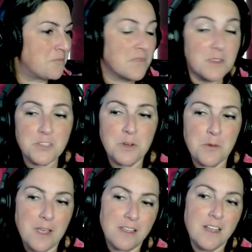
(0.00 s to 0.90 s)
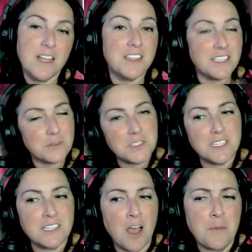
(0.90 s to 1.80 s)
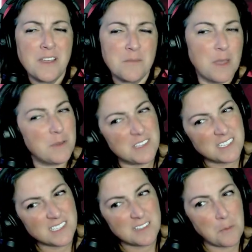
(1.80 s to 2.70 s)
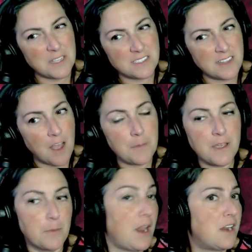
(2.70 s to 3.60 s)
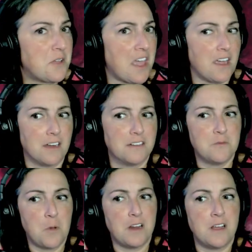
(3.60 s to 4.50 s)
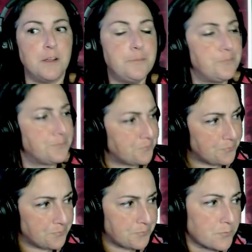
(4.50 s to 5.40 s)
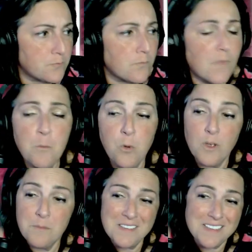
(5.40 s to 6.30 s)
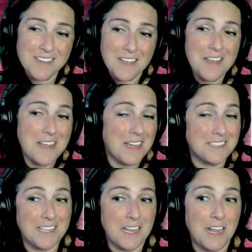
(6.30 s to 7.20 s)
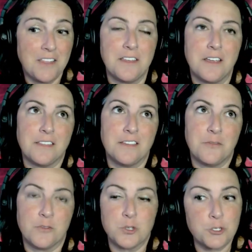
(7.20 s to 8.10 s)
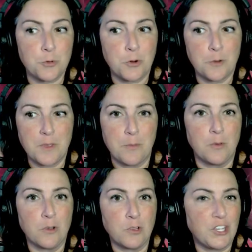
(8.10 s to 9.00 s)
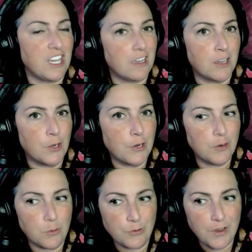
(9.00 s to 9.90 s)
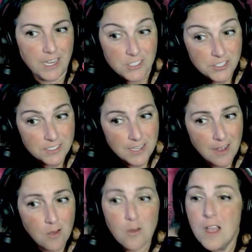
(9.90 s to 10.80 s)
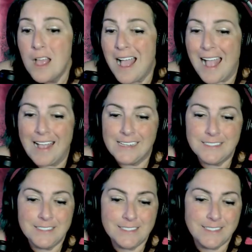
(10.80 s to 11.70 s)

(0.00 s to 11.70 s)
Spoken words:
So anyway, this was the topic. Maybe this isn't the best topic, but I don't care. Why not? Point being is that I think that for sure people are looking younger at older ages now, and